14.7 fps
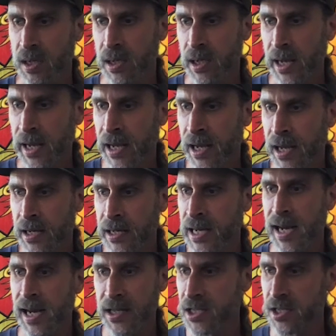
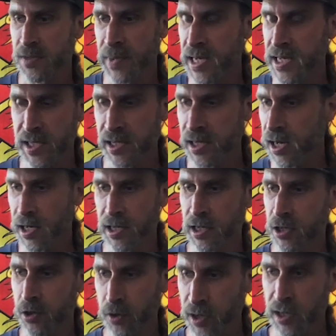It's just basically got an
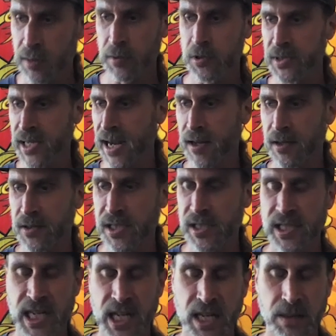incredible, talented
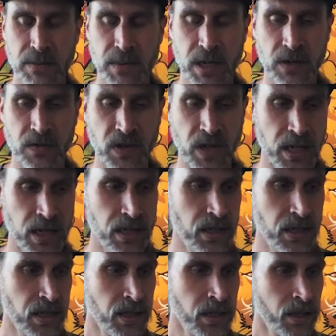team of
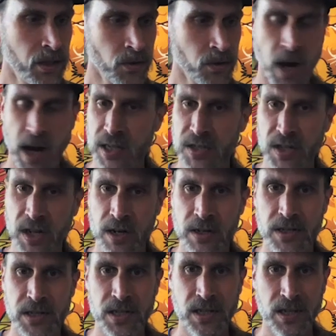rock
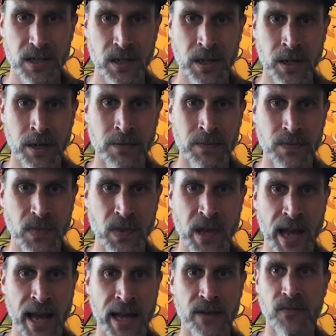stars
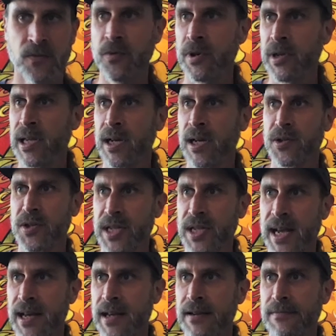that really
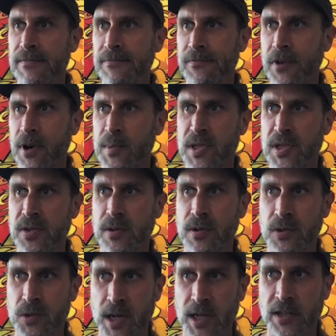understand pharmaceutical
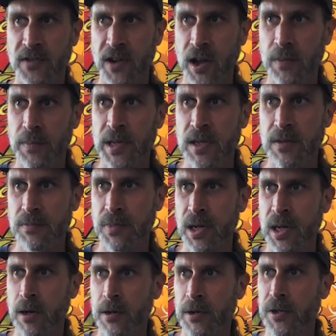drug development, but
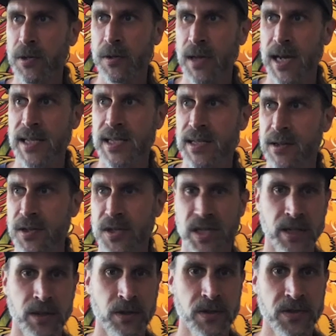are utilizing their
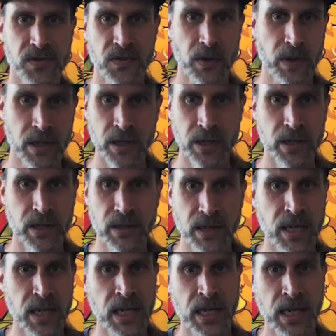skills for the good
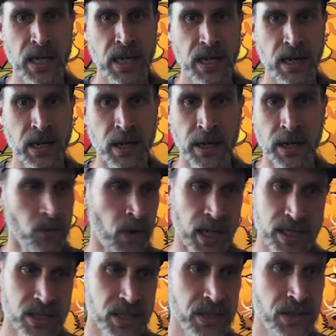and want
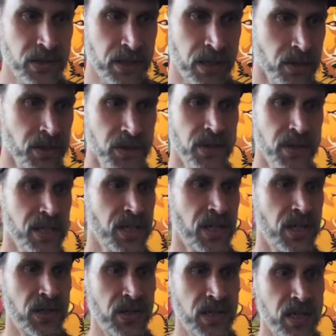to, and are doing
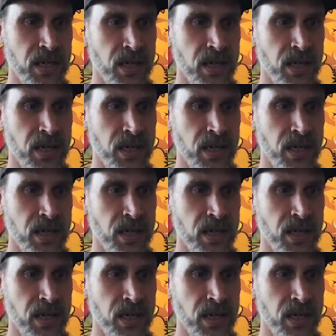so. And,